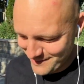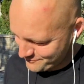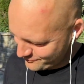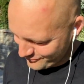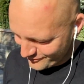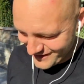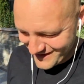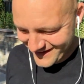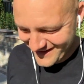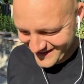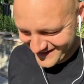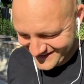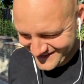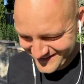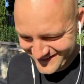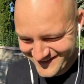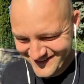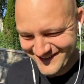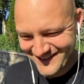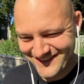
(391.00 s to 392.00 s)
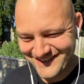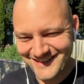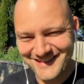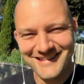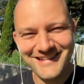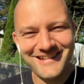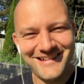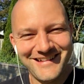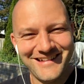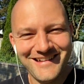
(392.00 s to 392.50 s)
bring it,
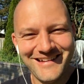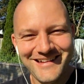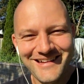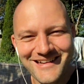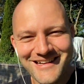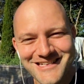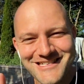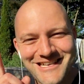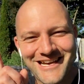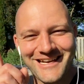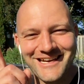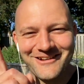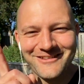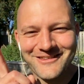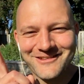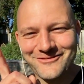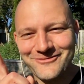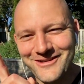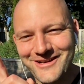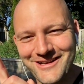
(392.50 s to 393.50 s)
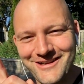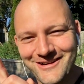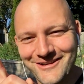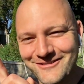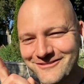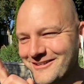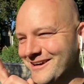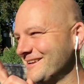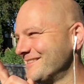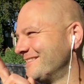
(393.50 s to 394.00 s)
check out this video
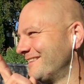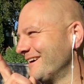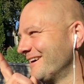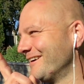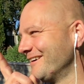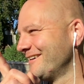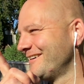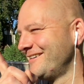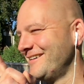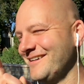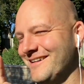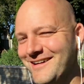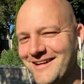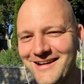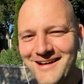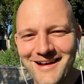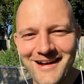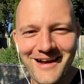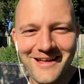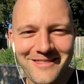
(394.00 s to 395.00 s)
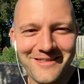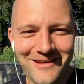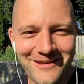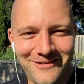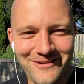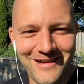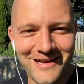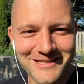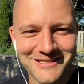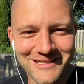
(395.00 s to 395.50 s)
right there. I think you'd
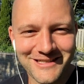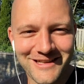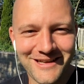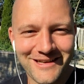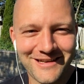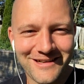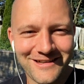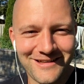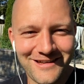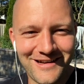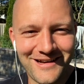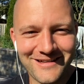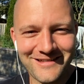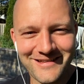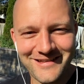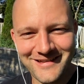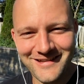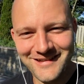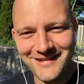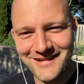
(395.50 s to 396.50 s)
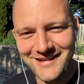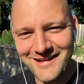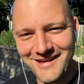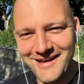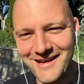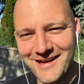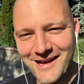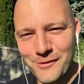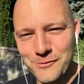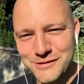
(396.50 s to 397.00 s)
actually like it a lot.
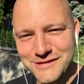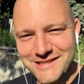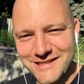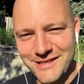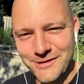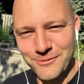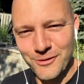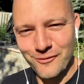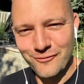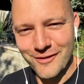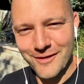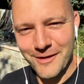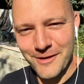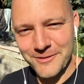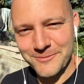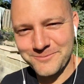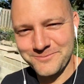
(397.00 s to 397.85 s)
And I will see you over there.